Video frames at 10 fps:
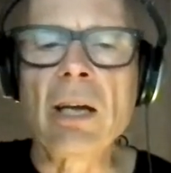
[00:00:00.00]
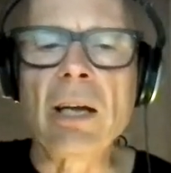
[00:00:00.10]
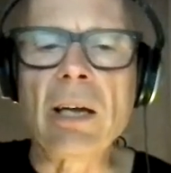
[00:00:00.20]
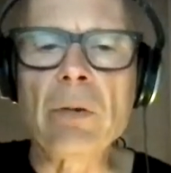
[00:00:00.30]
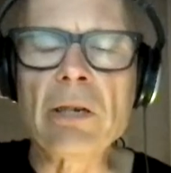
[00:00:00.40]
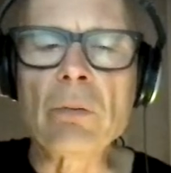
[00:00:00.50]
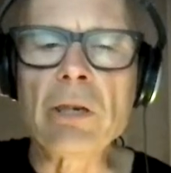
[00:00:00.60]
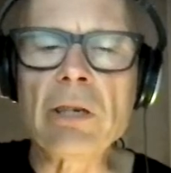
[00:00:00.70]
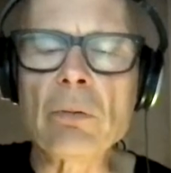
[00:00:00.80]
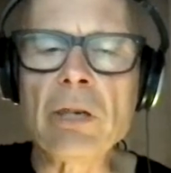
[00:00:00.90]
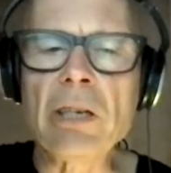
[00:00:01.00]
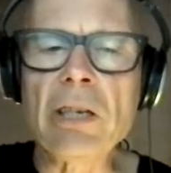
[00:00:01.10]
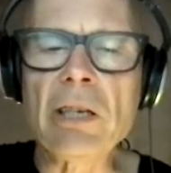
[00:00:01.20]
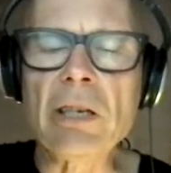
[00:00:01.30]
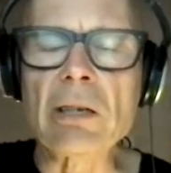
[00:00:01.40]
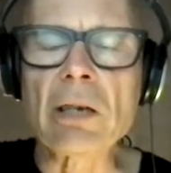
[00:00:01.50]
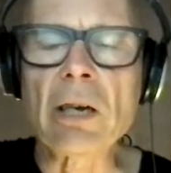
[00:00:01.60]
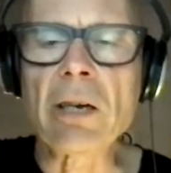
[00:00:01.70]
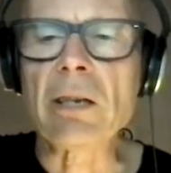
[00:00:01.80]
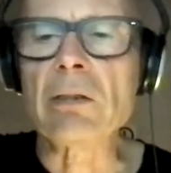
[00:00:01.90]
and we
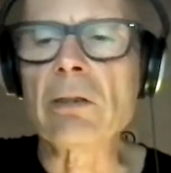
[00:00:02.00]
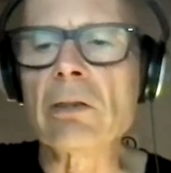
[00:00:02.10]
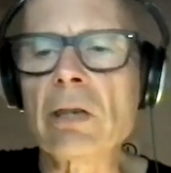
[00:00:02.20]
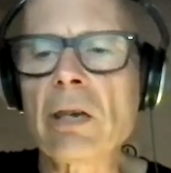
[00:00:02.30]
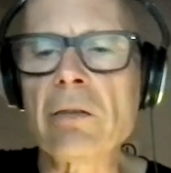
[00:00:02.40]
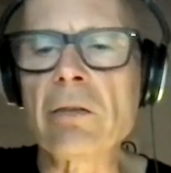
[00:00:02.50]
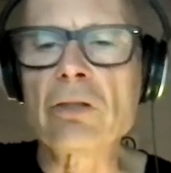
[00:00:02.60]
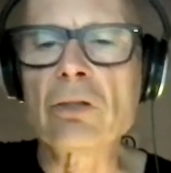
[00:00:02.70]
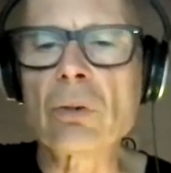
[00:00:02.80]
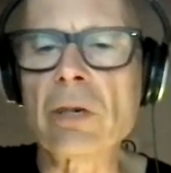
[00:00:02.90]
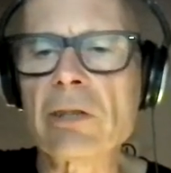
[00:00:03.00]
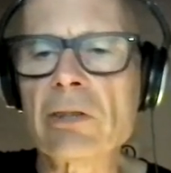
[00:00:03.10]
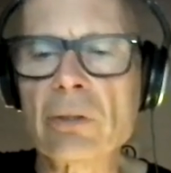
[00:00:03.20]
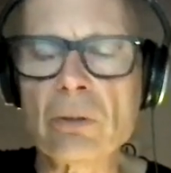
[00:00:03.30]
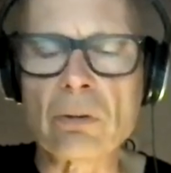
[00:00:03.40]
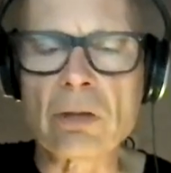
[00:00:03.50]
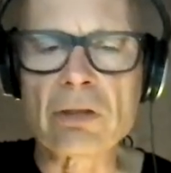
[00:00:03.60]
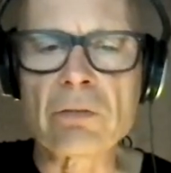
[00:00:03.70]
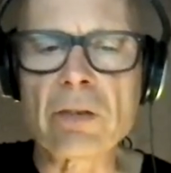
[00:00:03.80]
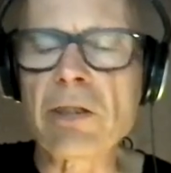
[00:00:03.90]
cut it kind of short because
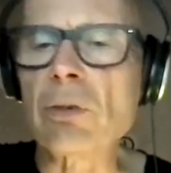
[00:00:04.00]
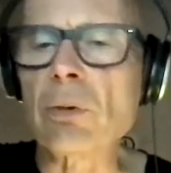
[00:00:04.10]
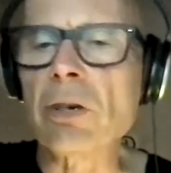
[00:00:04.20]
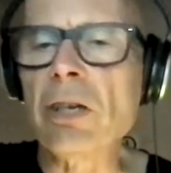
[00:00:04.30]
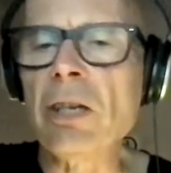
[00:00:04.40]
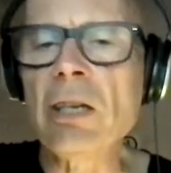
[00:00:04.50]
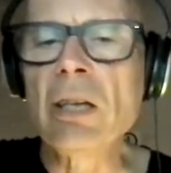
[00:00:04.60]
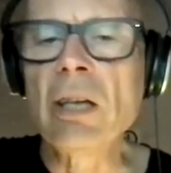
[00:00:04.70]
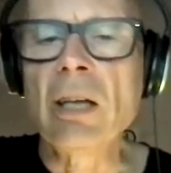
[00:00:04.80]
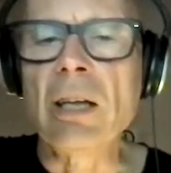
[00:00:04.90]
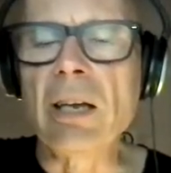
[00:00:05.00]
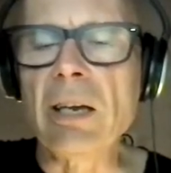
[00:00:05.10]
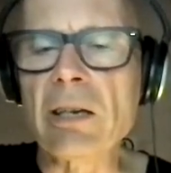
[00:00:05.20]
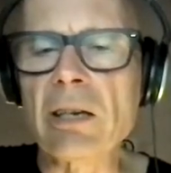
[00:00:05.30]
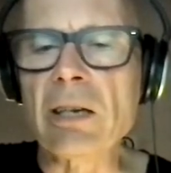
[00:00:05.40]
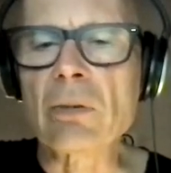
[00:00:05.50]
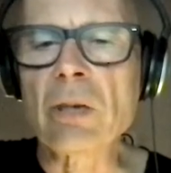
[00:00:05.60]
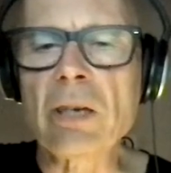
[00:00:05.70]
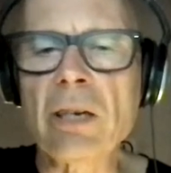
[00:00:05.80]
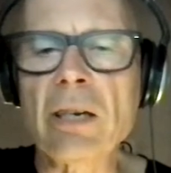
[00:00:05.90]
it's very thorny, and it
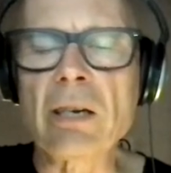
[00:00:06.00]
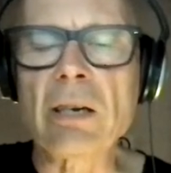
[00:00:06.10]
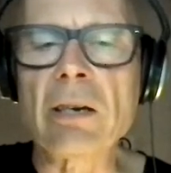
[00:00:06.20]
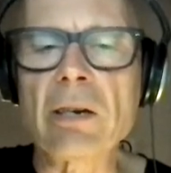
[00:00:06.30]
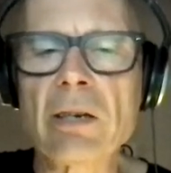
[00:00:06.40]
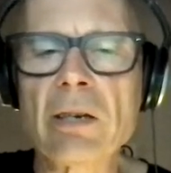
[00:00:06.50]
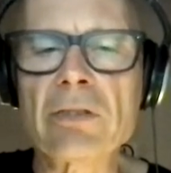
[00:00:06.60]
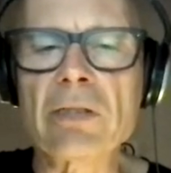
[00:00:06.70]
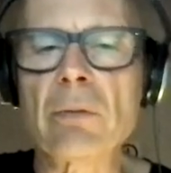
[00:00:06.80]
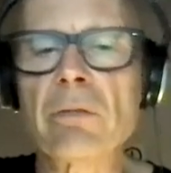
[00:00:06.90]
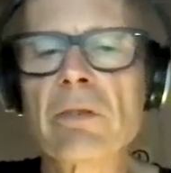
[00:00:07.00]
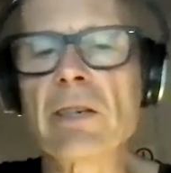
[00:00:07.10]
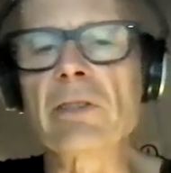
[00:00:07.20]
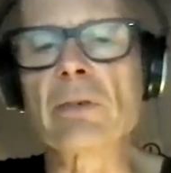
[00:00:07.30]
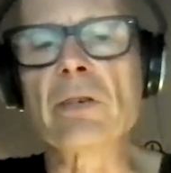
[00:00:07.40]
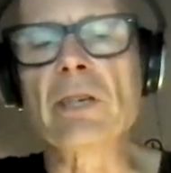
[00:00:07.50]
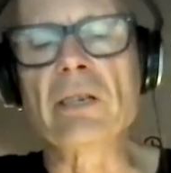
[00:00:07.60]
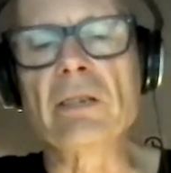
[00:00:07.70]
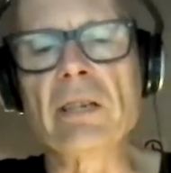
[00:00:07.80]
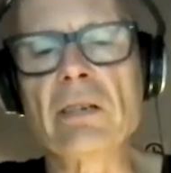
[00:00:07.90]
created areas that were very thorny
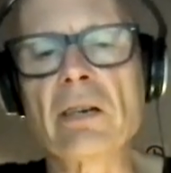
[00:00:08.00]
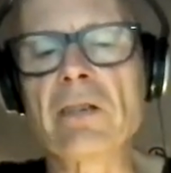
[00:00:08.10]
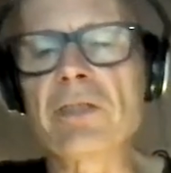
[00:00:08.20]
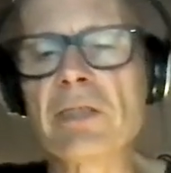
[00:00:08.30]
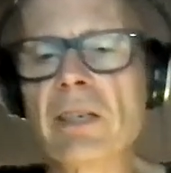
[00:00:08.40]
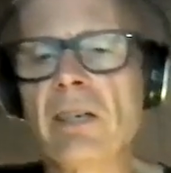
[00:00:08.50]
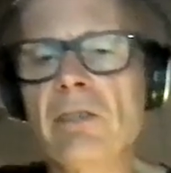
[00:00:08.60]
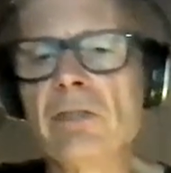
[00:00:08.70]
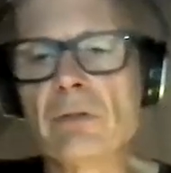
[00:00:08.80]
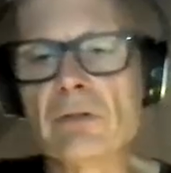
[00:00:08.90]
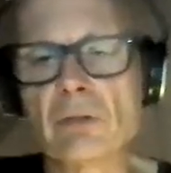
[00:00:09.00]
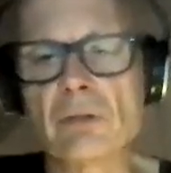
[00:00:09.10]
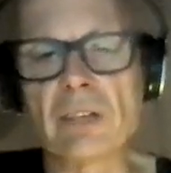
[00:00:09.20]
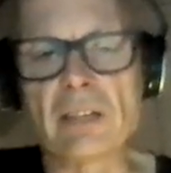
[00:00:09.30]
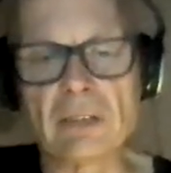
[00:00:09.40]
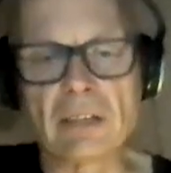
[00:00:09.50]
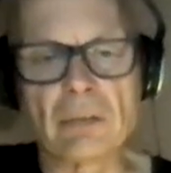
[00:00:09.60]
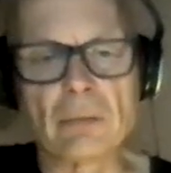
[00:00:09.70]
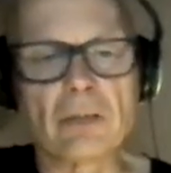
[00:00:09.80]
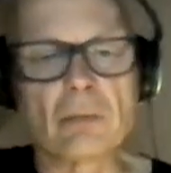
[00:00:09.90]
and hard to get into, so that
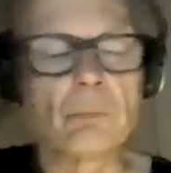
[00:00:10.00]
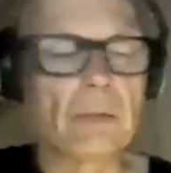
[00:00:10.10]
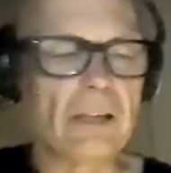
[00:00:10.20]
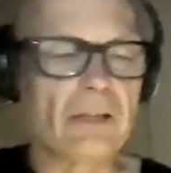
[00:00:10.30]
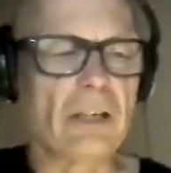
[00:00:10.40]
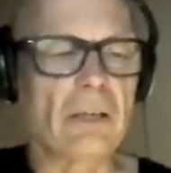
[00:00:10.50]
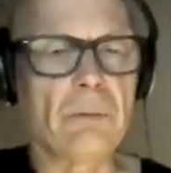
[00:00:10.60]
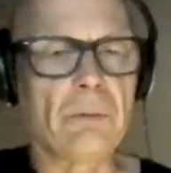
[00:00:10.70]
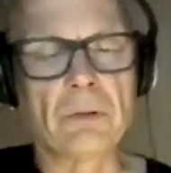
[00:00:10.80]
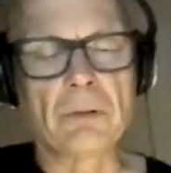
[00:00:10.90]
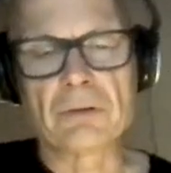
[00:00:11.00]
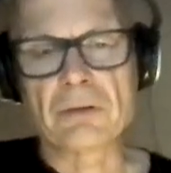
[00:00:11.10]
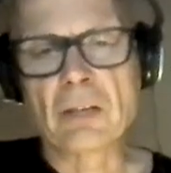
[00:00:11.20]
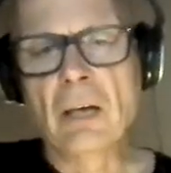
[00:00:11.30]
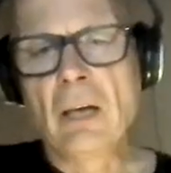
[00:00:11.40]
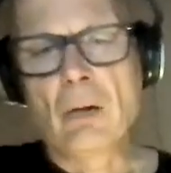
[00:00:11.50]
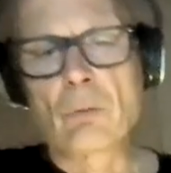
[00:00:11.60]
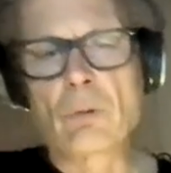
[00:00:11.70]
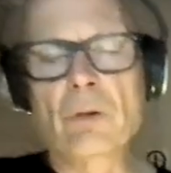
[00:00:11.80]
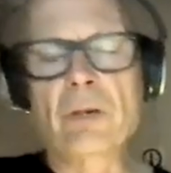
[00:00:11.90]
we could maintain
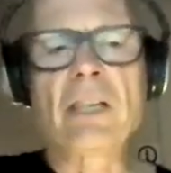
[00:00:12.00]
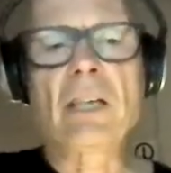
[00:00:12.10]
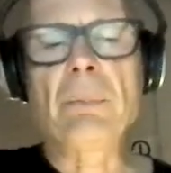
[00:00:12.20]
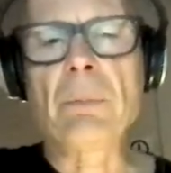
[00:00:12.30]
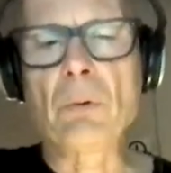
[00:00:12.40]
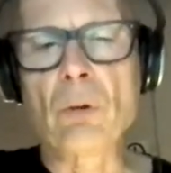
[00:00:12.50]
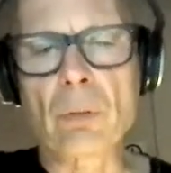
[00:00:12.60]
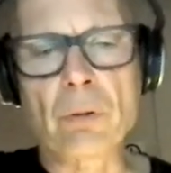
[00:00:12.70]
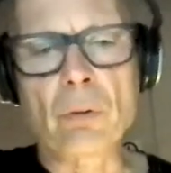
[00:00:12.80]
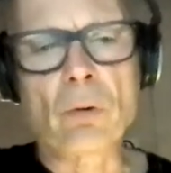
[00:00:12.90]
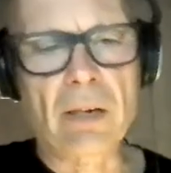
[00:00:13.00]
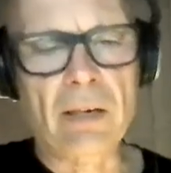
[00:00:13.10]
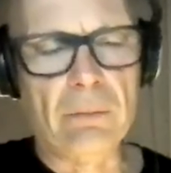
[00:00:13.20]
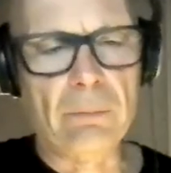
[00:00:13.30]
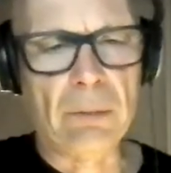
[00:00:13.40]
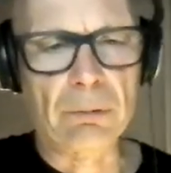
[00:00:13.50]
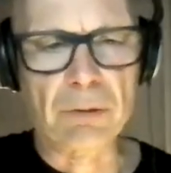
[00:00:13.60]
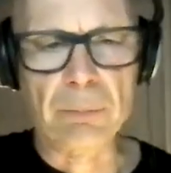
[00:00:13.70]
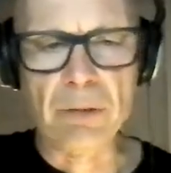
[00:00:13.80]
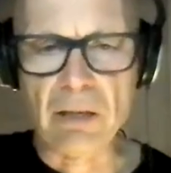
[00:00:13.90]
we could keep people where we wanted people
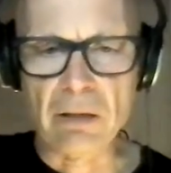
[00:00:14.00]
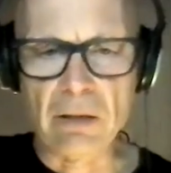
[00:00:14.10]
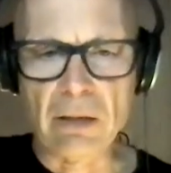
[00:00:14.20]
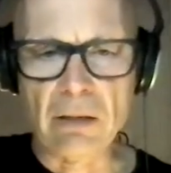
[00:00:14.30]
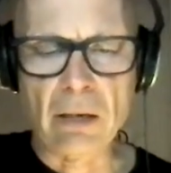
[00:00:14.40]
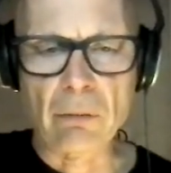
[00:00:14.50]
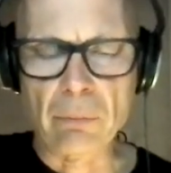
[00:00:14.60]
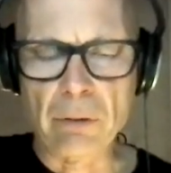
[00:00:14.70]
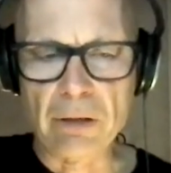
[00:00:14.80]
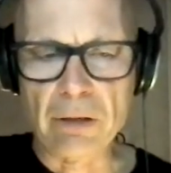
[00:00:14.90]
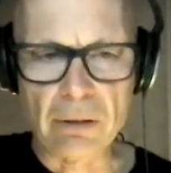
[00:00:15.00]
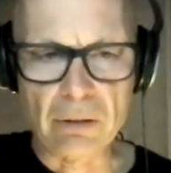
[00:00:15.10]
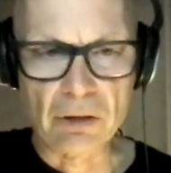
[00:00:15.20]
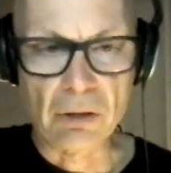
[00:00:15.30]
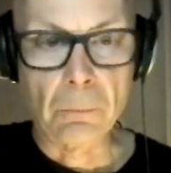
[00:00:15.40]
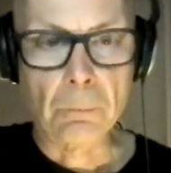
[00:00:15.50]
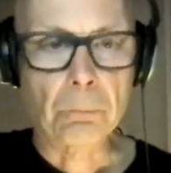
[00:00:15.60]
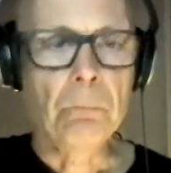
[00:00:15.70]
to be and not where we didn't. So